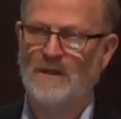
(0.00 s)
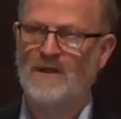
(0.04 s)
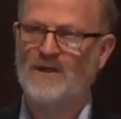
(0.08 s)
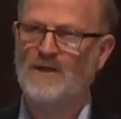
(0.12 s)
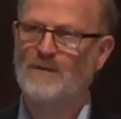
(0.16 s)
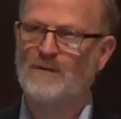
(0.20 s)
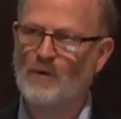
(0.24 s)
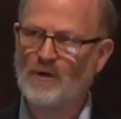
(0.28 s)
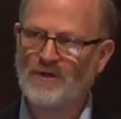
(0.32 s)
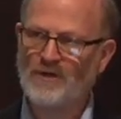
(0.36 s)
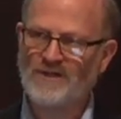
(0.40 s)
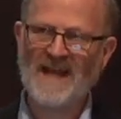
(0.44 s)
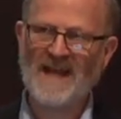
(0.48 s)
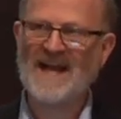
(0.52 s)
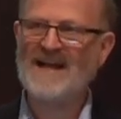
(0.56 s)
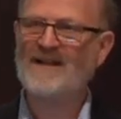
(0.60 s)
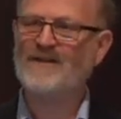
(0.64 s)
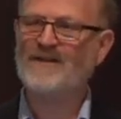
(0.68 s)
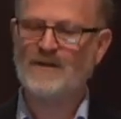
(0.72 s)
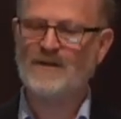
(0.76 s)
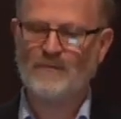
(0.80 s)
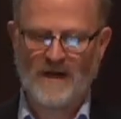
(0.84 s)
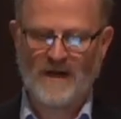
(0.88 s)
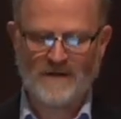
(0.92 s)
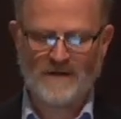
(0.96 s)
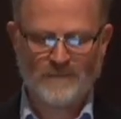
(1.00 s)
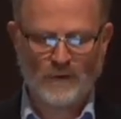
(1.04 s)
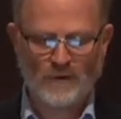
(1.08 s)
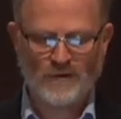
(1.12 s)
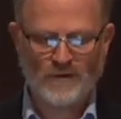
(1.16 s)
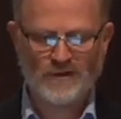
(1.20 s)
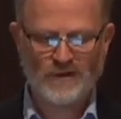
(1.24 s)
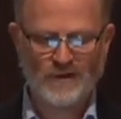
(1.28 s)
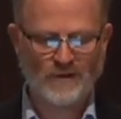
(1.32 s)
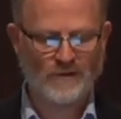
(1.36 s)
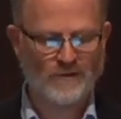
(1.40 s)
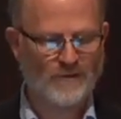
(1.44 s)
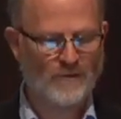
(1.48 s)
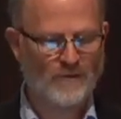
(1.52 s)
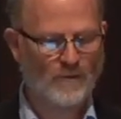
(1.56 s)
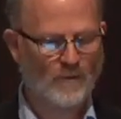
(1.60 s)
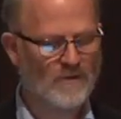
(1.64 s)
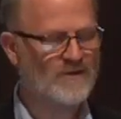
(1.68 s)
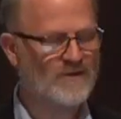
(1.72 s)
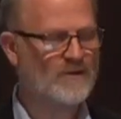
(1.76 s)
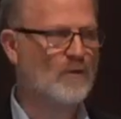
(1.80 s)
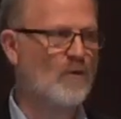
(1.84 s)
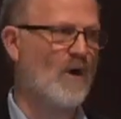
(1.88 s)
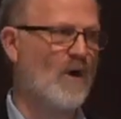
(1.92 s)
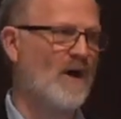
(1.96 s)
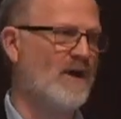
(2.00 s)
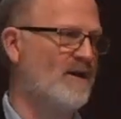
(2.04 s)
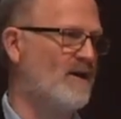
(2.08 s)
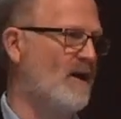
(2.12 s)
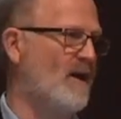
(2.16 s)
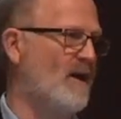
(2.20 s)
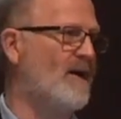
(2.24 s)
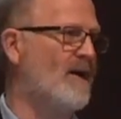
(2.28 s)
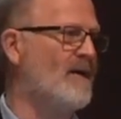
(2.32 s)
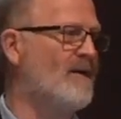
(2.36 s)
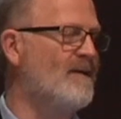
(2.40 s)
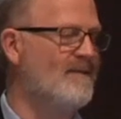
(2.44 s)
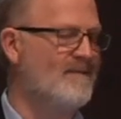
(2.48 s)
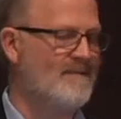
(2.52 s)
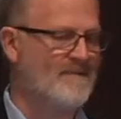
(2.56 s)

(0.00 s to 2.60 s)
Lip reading: The mortality rate for children was quite high.